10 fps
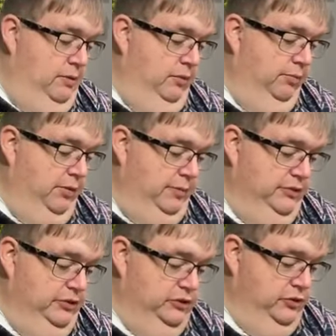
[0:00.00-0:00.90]
Uh, we'll
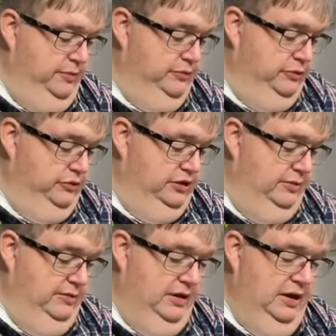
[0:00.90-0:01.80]
probably do a scripture
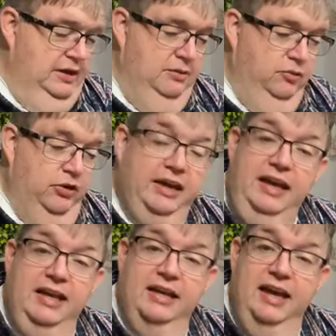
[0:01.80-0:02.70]
or something, and then
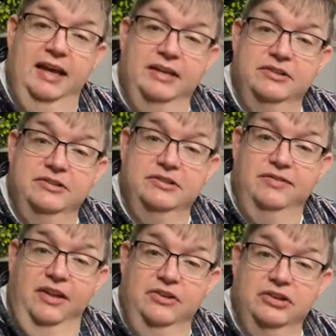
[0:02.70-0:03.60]
we'll eat
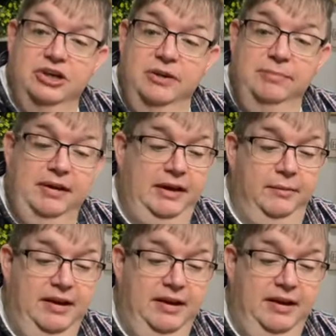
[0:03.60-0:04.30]
and fellowship,